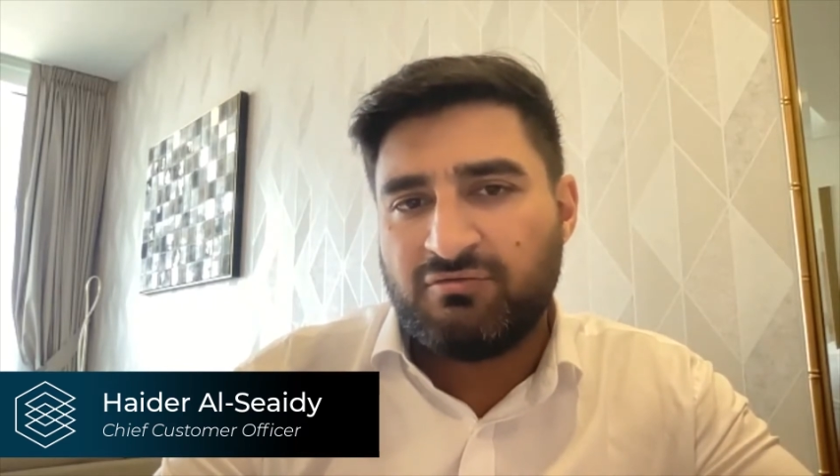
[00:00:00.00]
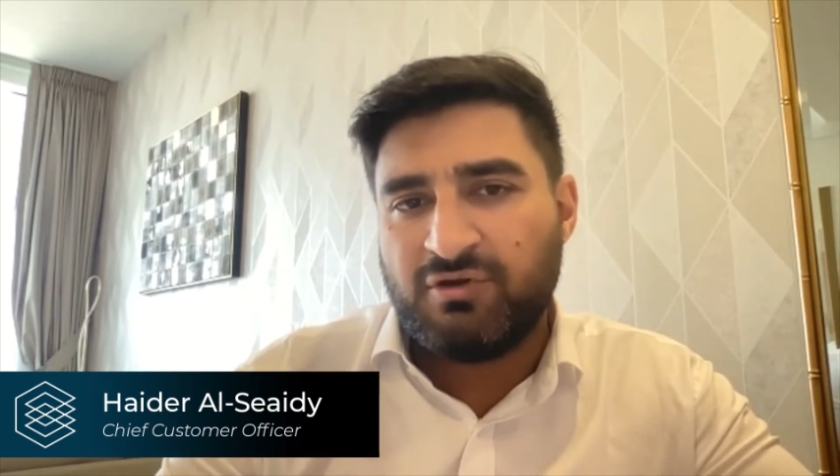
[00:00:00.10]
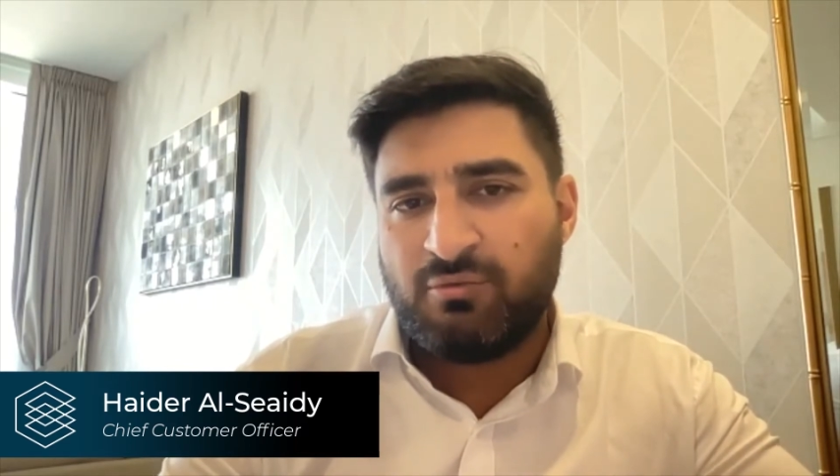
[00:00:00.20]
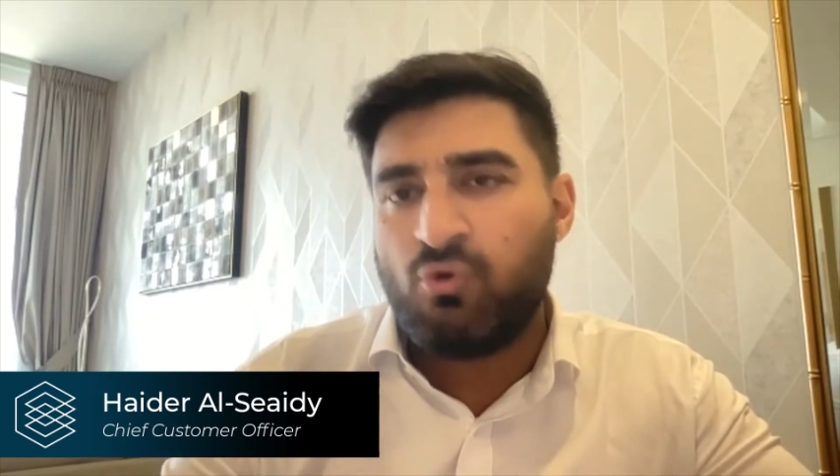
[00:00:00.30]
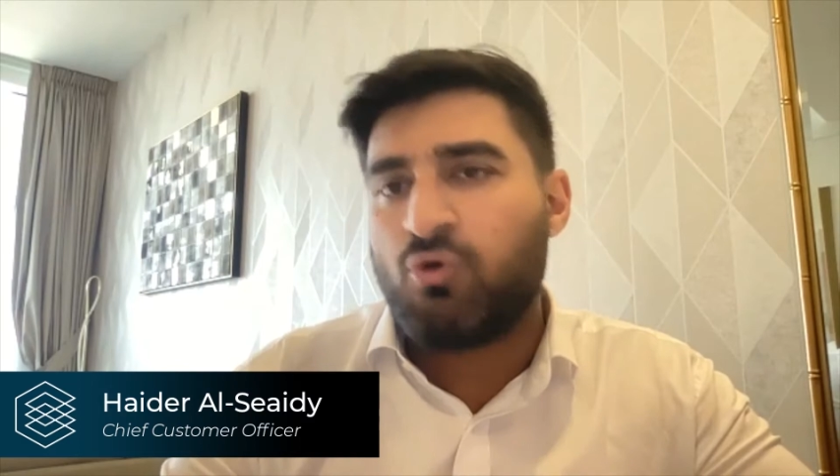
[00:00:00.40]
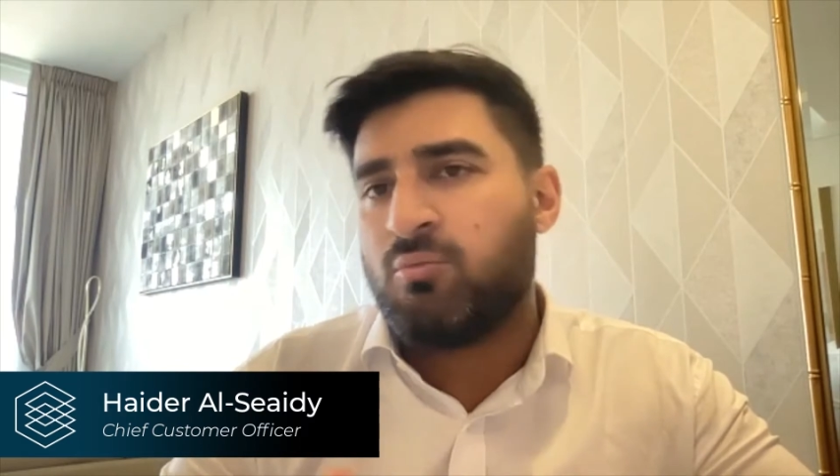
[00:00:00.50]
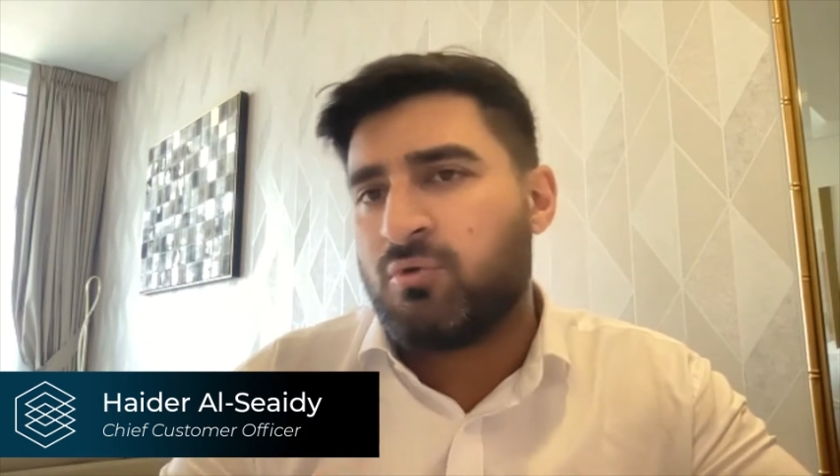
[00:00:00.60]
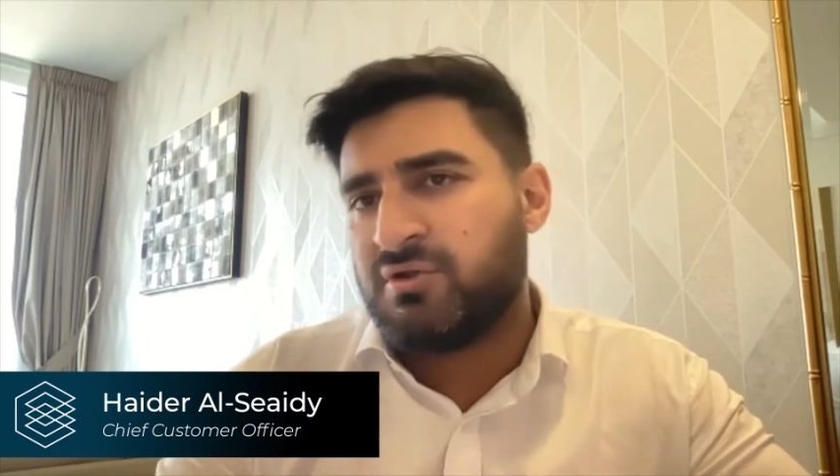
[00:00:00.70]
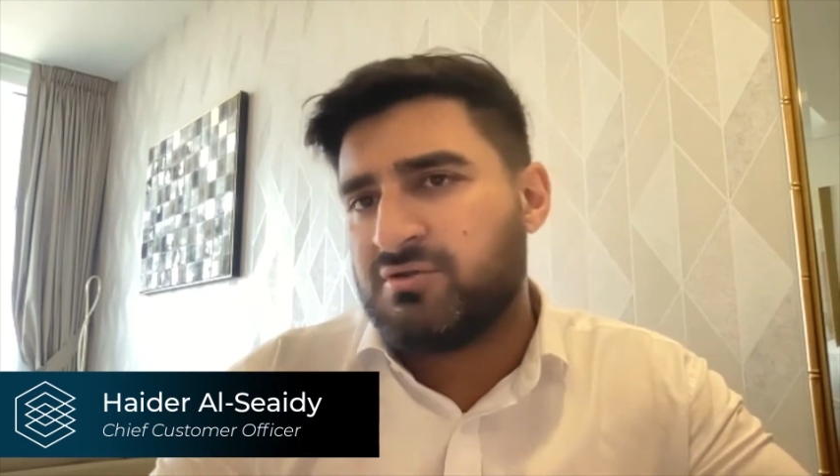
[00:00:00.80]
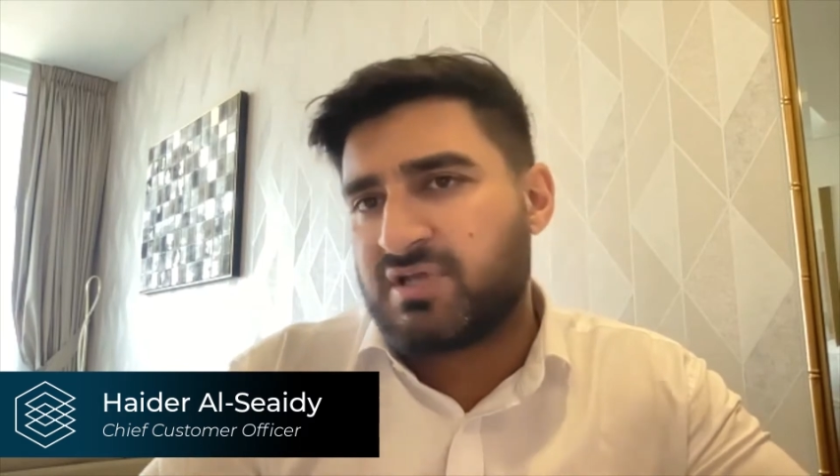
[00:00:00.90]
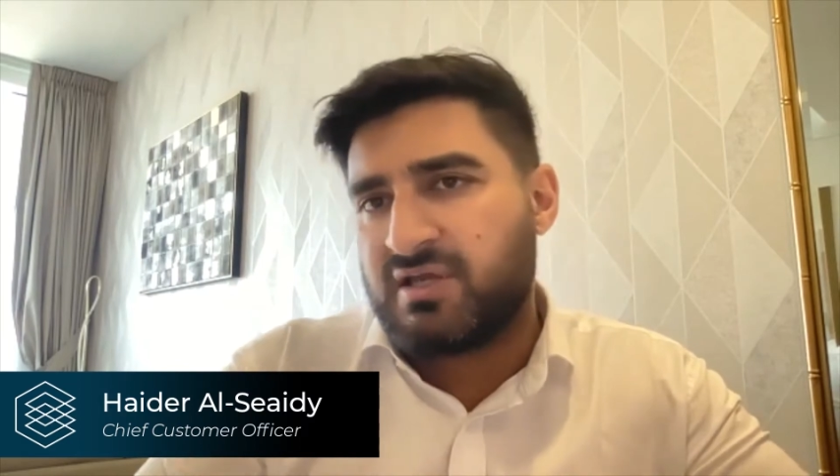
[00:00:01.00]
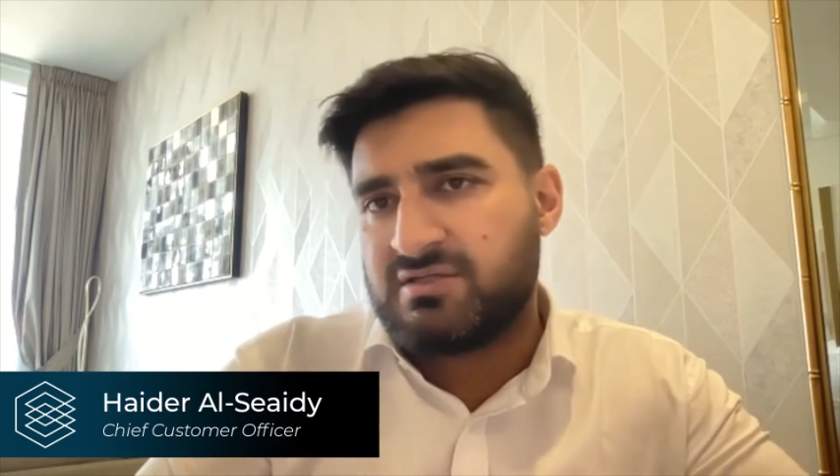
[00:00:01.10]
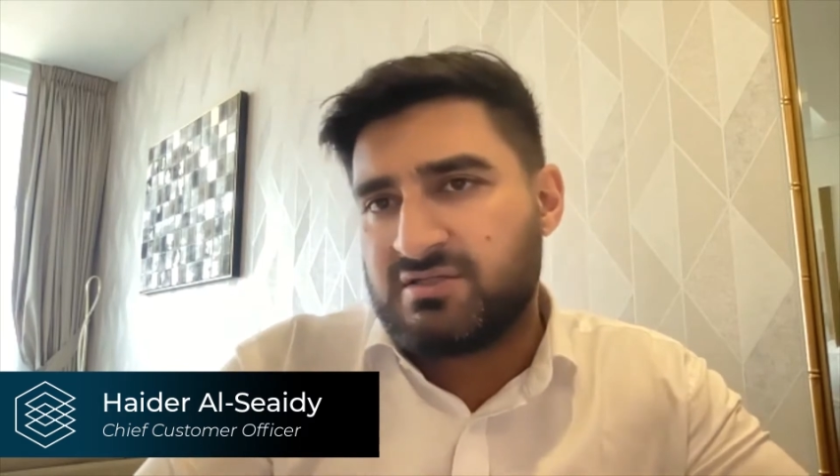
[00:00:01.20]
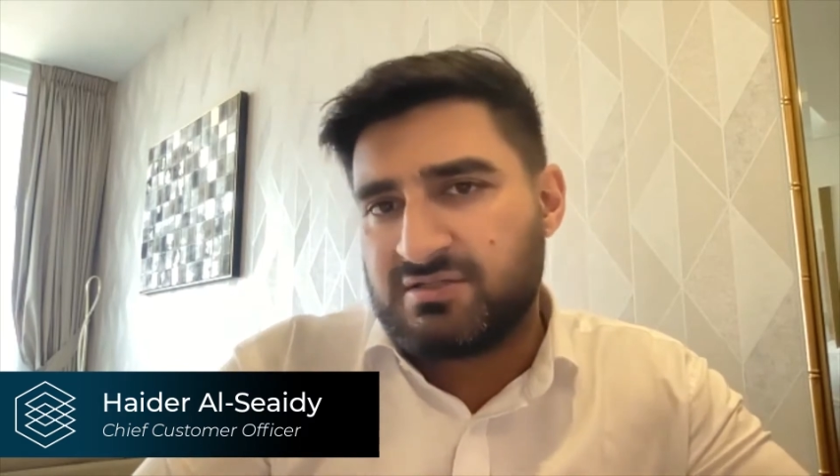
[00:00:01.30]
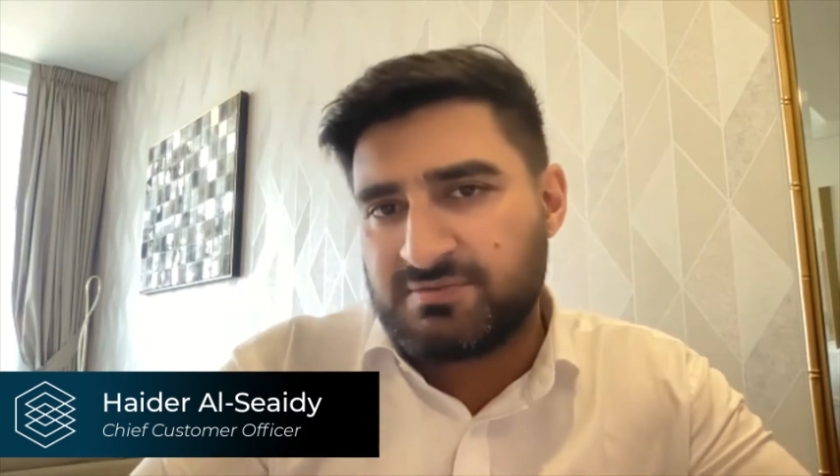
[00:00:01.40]
more and more use
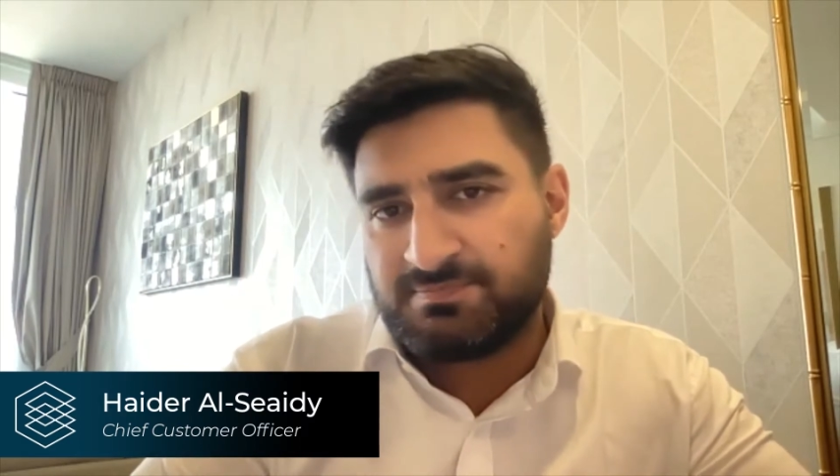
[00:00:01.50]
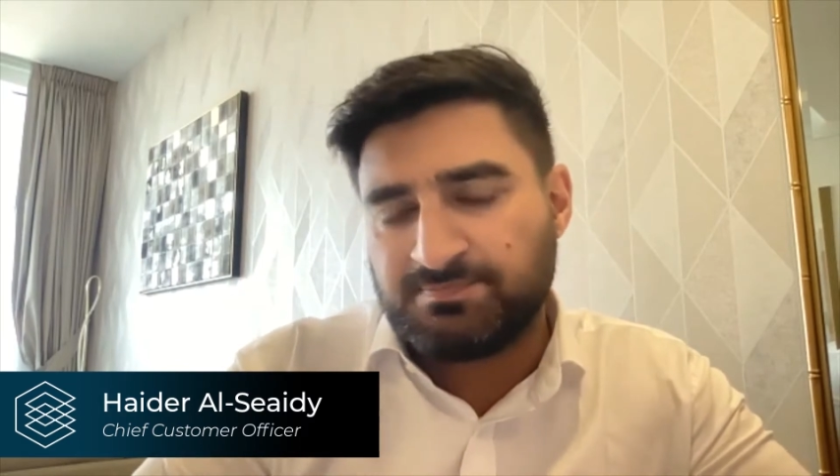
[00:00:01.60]
cases.